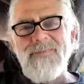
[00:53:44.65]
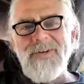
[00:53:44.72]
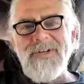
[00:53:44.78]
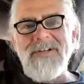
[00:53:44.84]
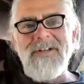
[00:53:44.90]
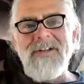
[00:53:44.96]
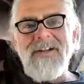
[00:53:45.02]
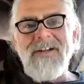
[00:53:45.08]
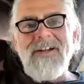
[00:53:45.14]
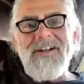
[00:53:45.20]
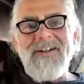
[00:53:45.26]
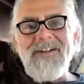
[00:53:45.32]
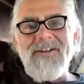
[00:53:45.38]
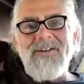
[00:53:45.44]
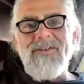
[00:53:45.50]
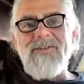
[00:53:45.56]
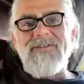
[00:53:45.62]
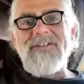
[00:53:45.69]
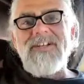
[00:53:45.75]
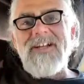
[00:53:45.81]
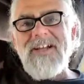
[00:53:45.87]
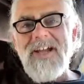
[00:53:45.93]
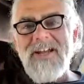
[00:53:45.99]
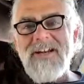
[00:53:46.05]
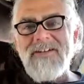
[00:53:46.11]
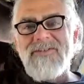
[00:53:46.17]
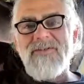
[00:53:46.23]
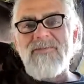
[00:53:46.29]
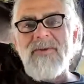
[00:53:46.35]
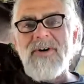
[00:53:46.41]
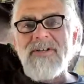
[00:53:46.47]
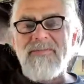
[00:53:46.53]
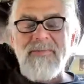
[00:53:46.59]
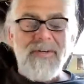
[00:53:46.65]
but because they hate it so much.